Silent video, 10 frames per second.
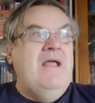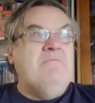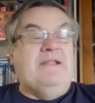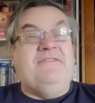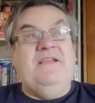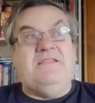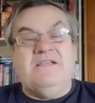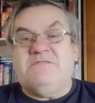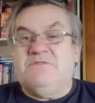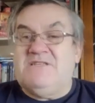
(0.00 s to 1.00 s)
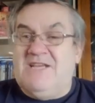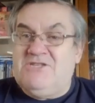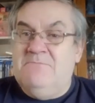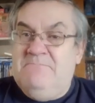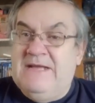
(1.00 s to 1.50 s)
But I think this was such
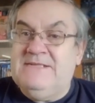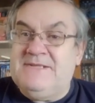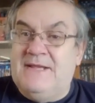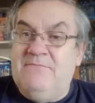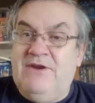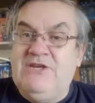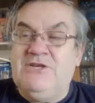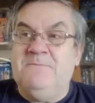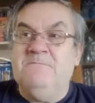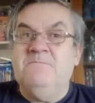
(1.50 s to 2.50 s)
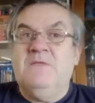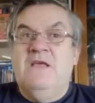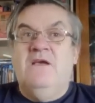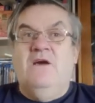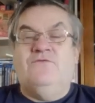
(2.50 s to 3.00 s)
a big celebration
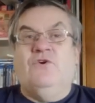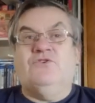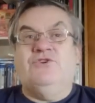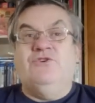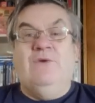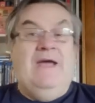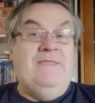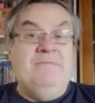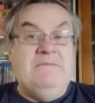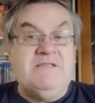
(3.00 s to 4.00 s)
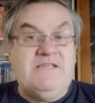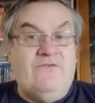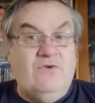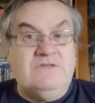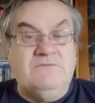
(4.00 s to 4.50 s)
of Doctor Who and the BBC. Of
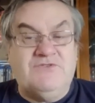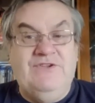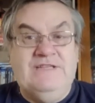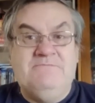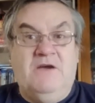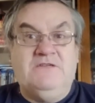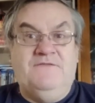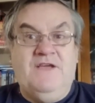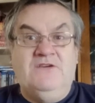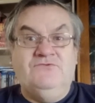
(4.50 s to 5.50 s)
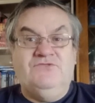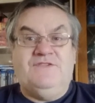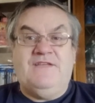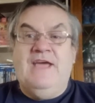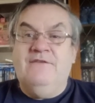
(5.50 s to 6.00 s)
course, it was screened as part of the
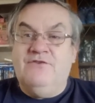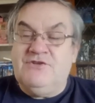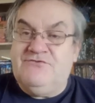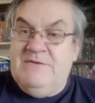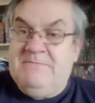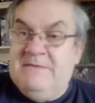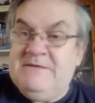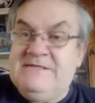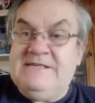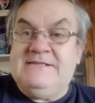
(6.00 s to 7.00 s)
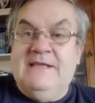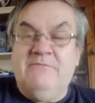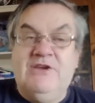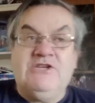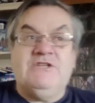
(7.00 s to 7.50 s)
100th anniversary BBC
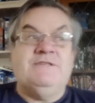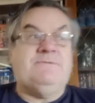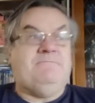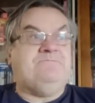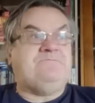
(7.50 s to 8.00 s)
celebrations.